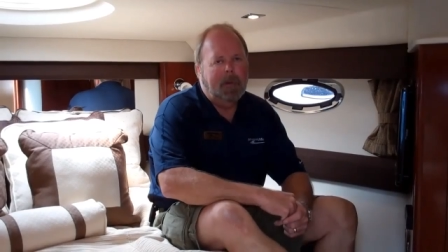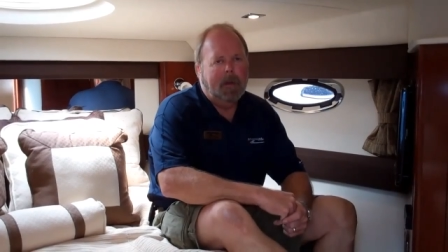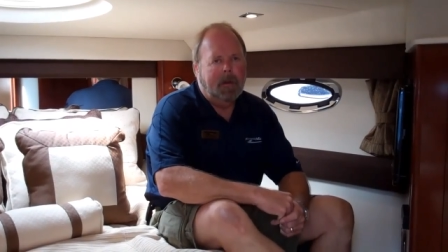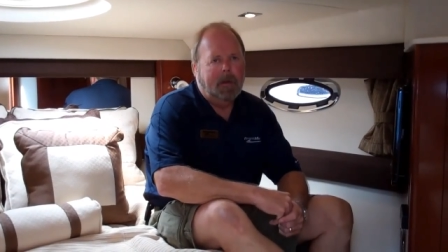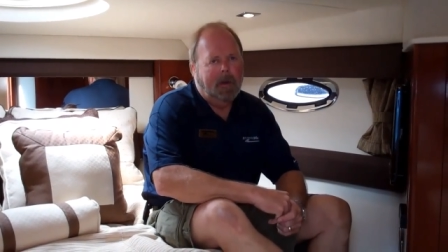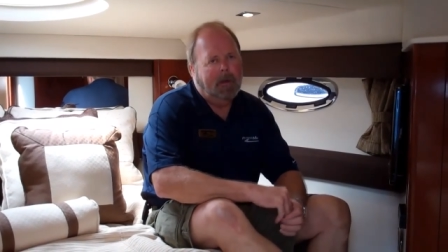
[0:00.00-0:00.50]
bed
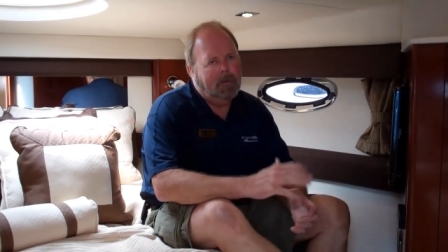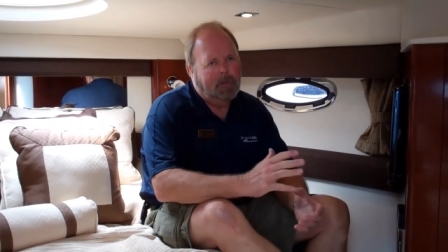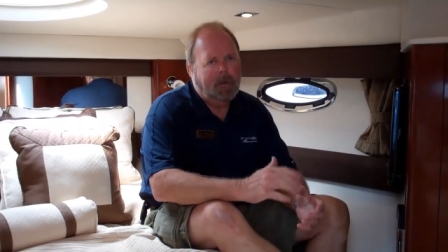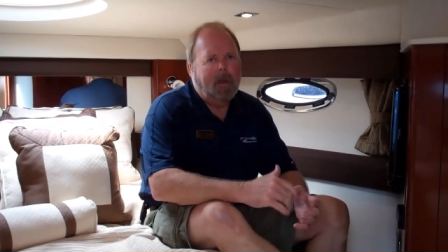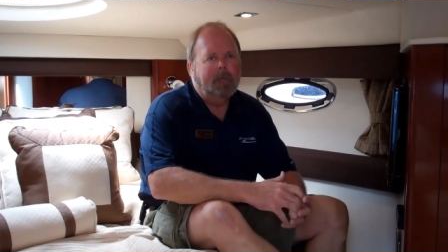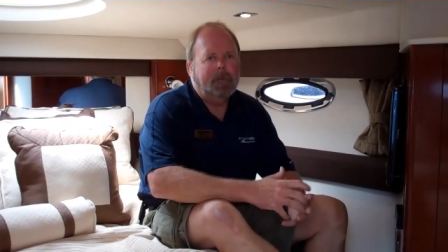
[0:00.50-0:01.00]
at night and
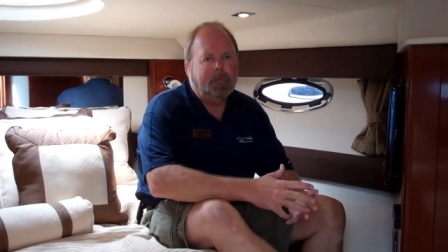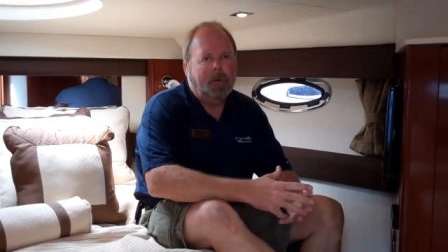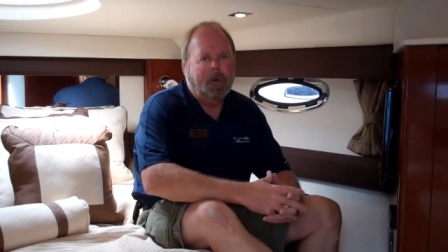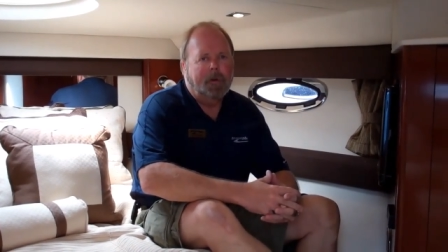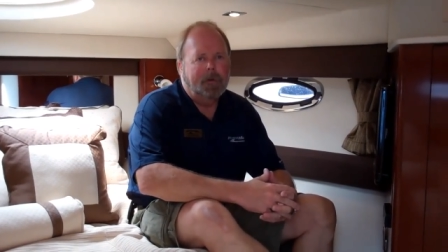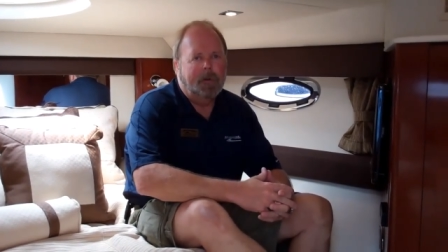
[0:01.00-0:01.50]
you have your
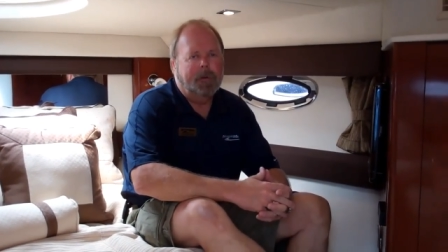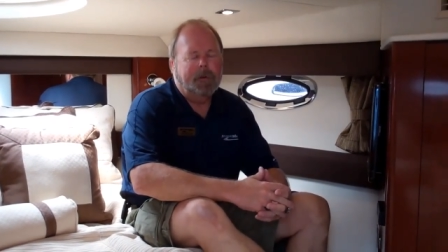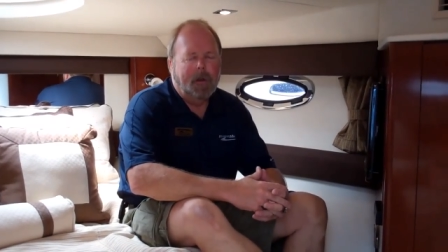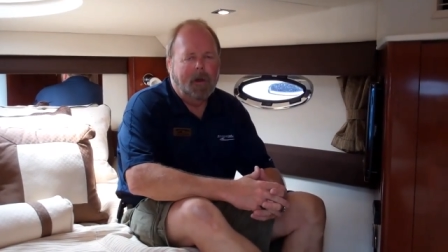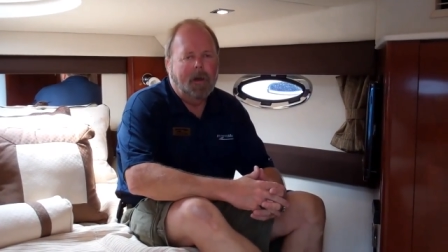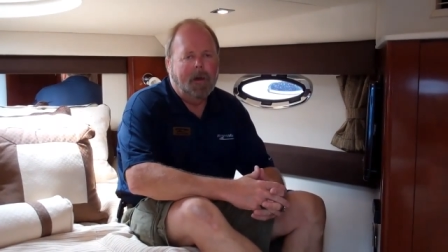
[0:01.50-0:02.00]
partner
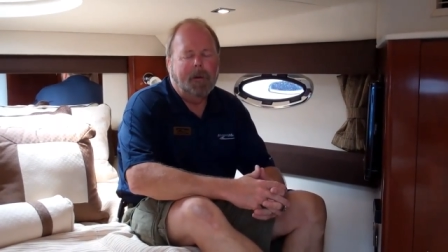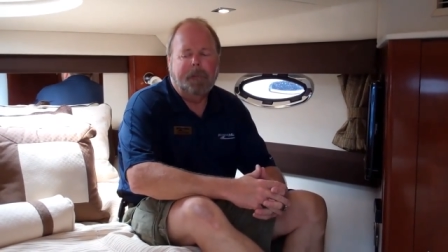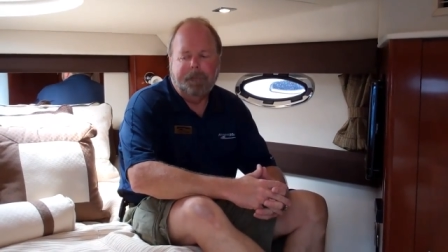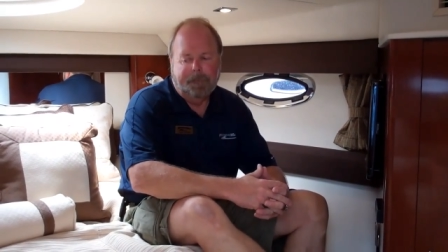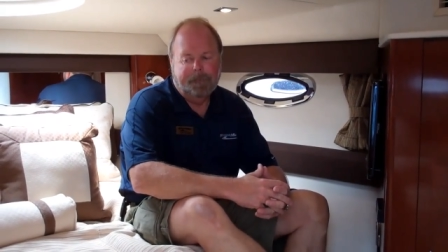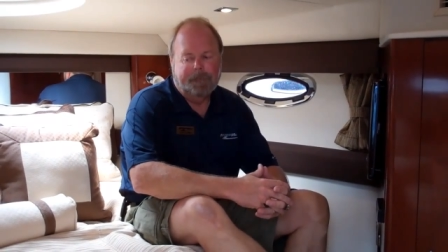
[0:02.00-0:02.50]

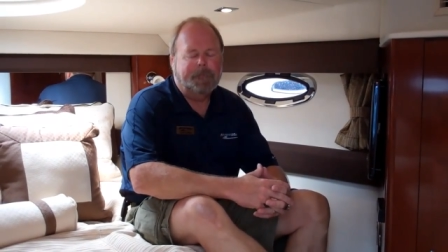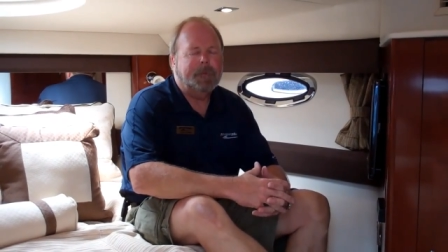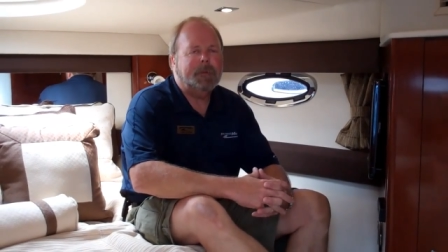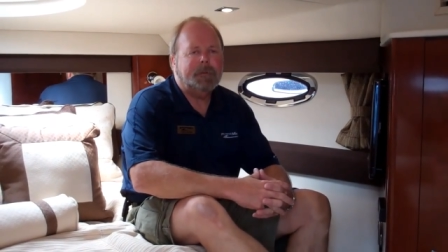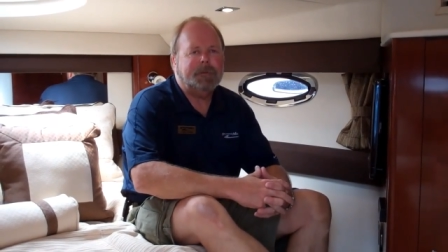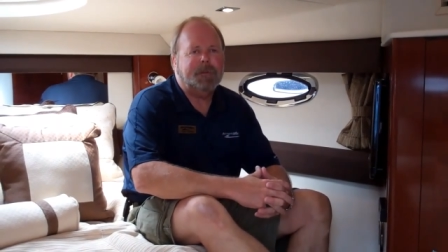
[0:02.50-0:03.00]

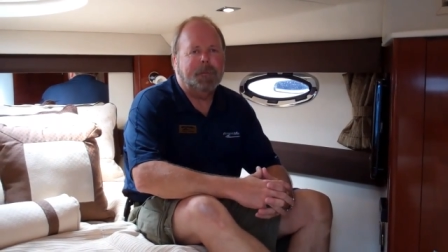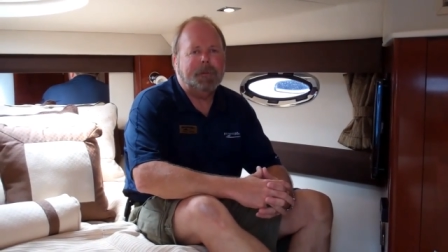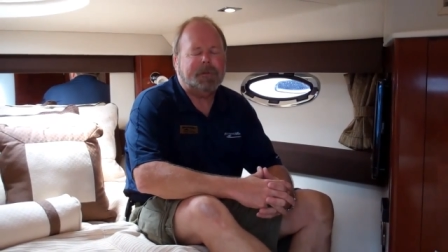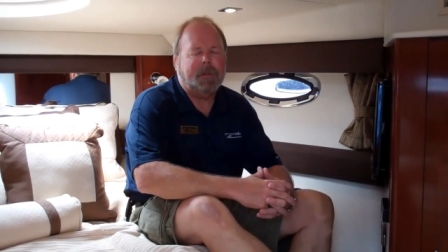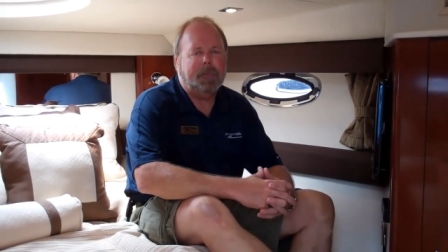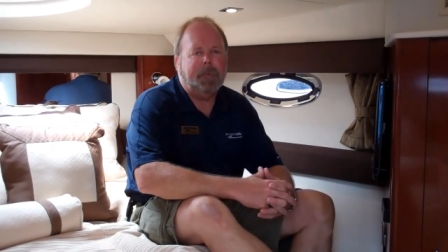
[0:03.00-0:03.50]
still be
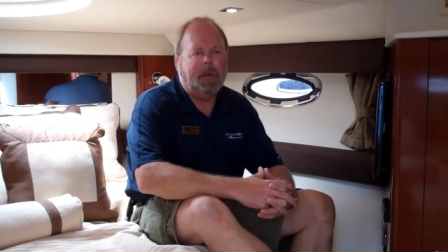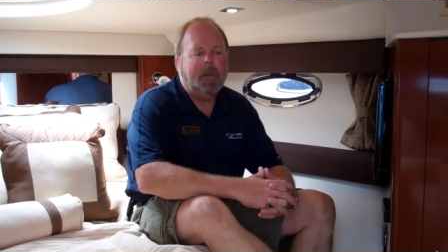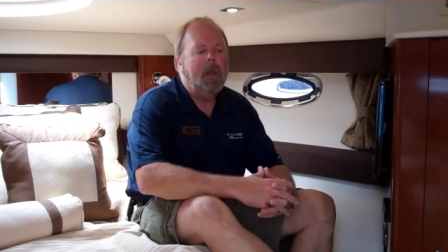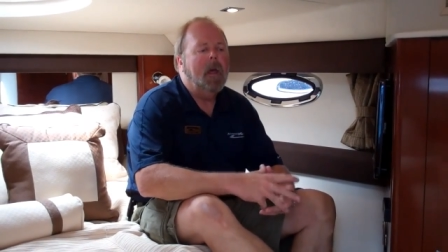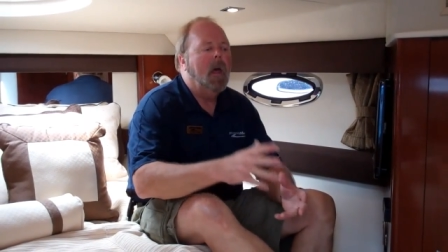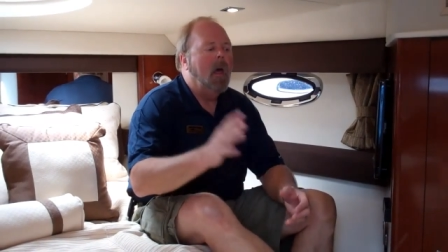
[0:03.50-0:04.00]
sleeping.
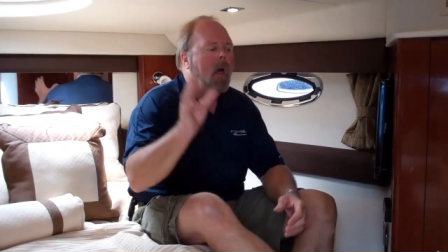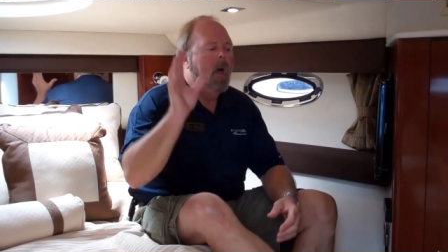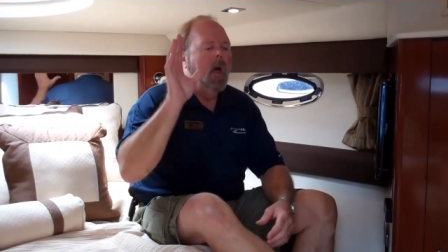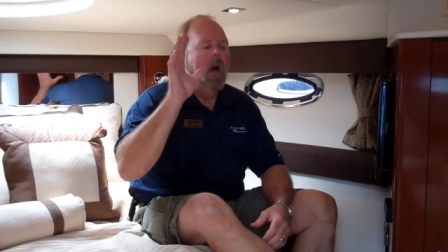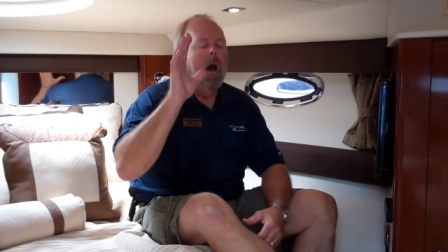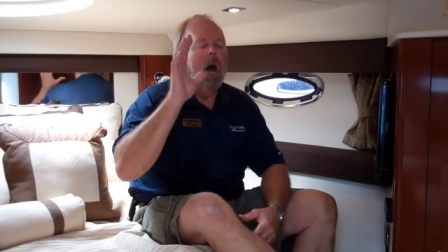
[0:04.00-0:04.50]

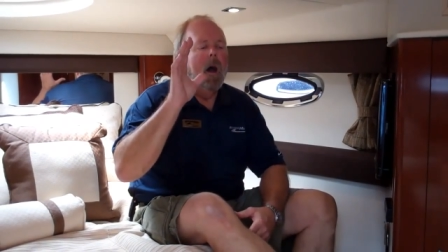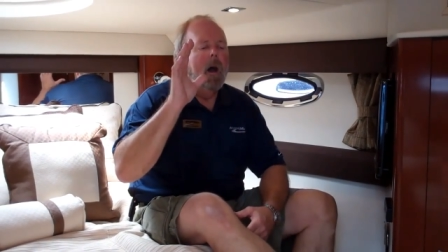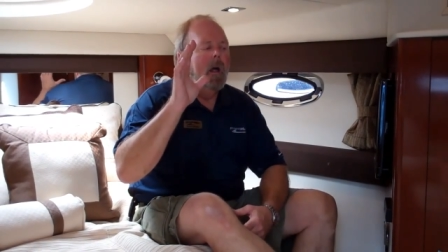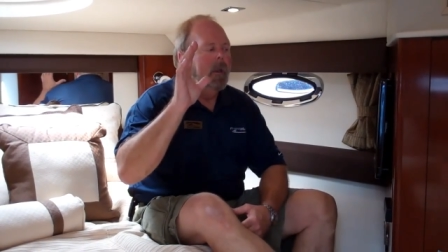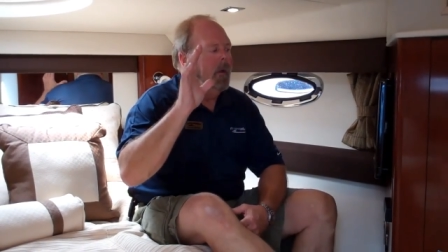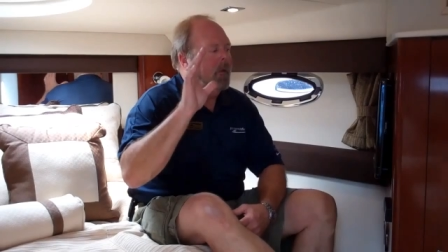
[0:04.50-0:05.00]

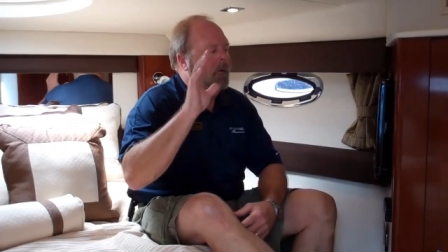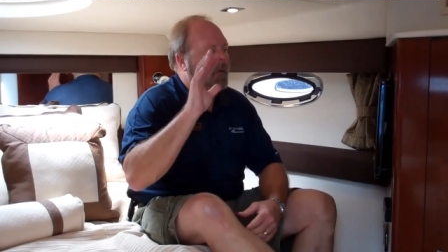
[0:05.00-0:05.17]
Another